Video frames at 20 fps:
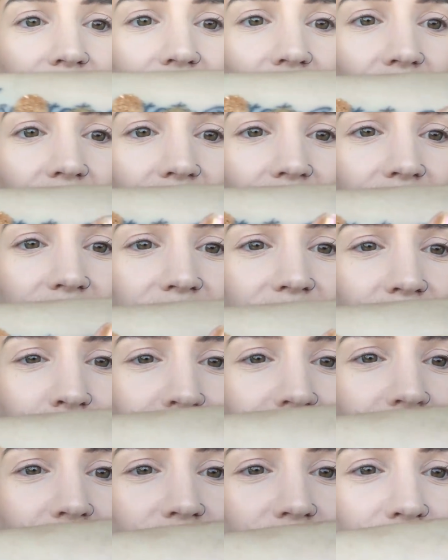Guys,
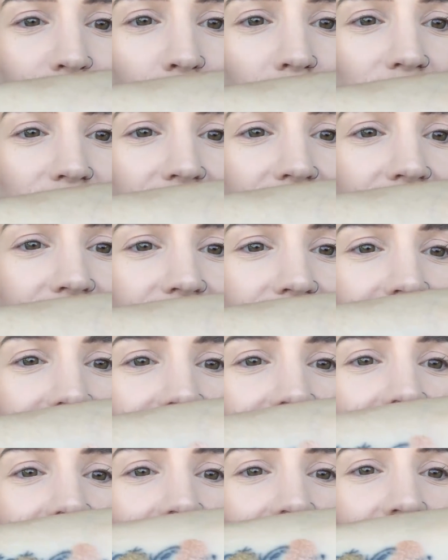let me just swatch these
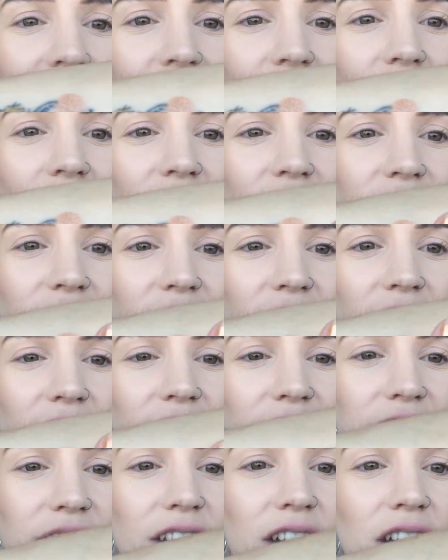again. Look at
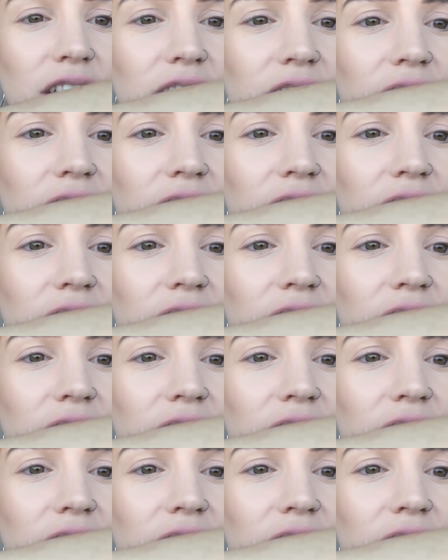that.